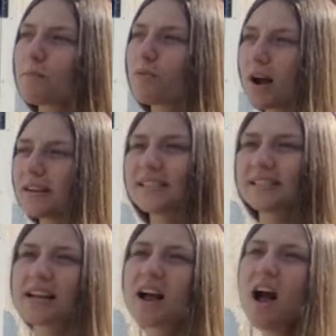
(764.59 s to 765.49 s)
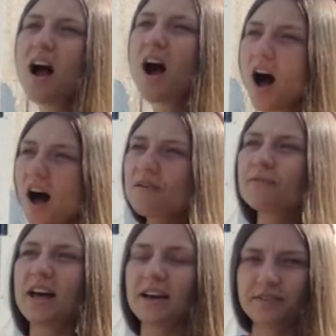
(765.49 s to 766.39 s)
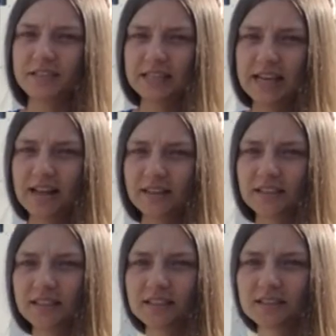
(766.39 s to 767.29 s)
processing of that physicality.